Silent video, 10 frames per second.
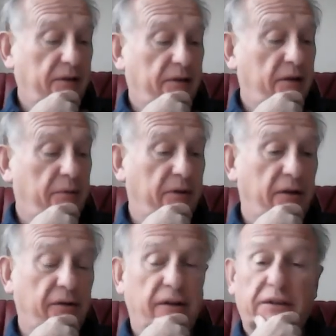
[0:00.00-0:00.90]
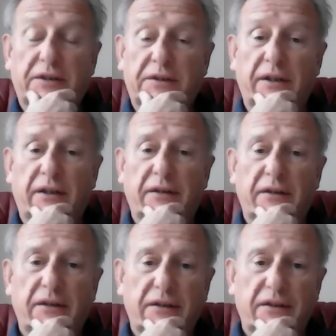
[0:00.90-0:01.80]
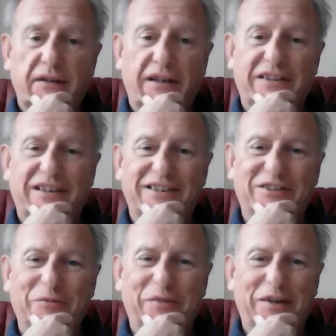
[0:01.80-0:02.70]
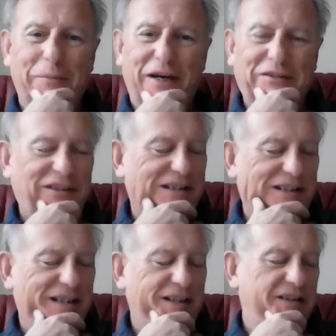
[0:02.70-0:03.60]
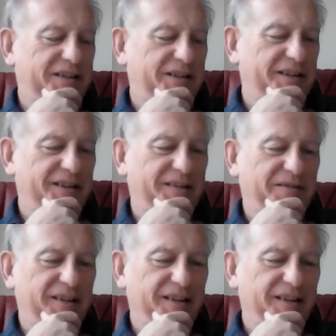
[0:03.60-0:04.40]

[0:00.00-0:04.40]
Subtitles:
There we are. That says something about his status, didn't it?